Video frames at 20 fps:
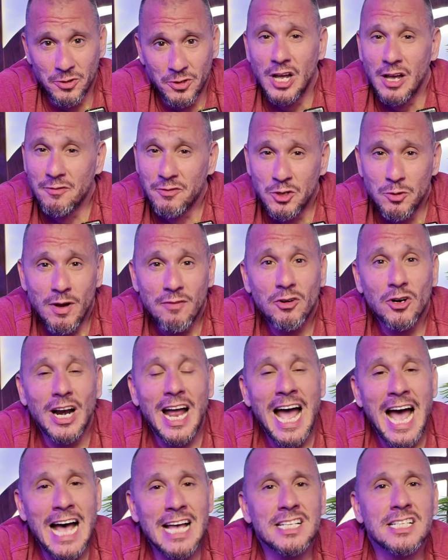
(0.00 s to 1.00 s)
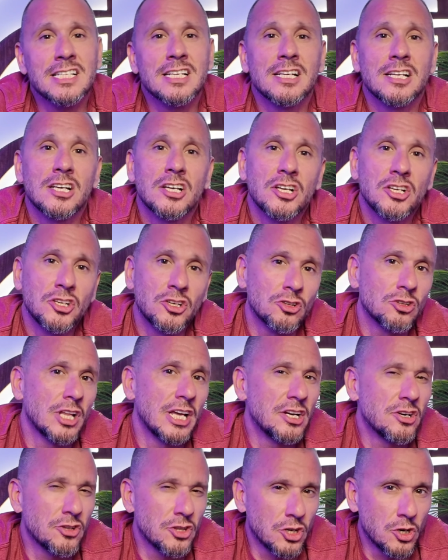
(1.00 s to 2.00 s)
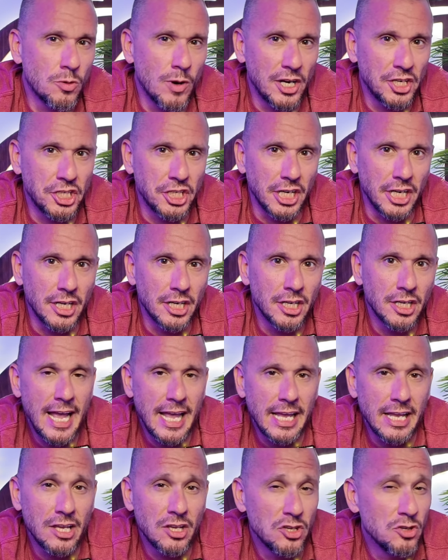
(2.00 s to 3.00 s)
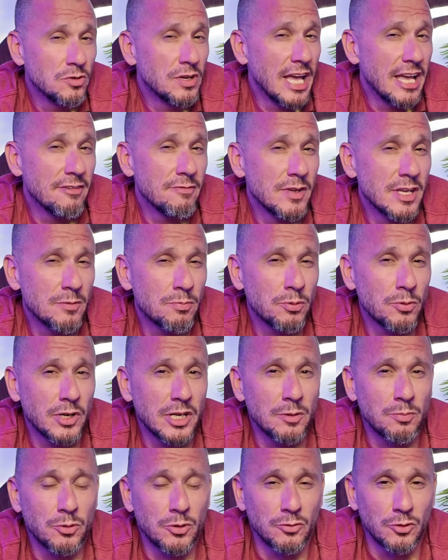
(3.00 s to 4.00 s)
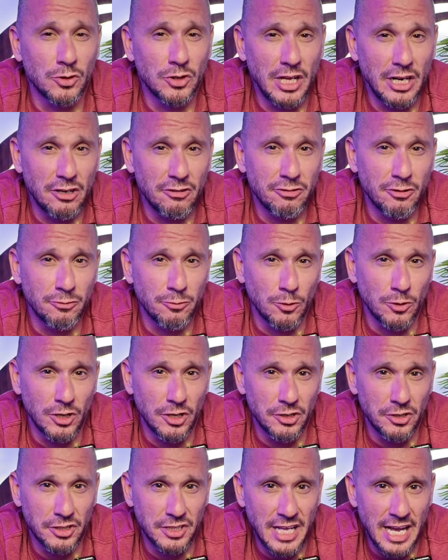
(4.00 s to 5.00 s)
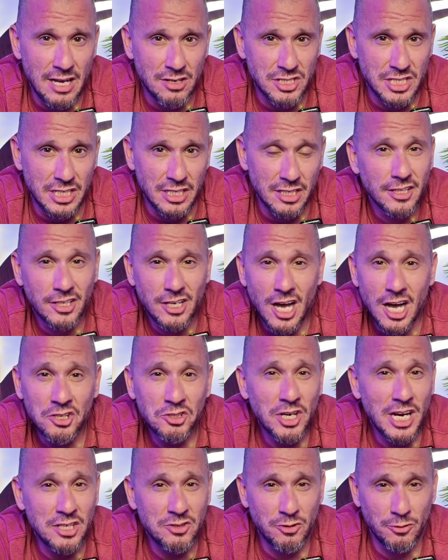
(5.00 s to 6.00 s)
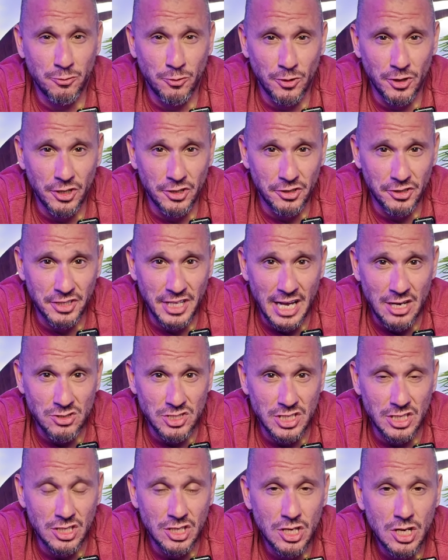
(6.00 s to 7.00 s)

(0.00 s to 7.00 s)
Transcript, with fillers: Have you ever asked your lender the question, hey, you gave me a pre-approval letter for 400,000. The contract's for 400,000.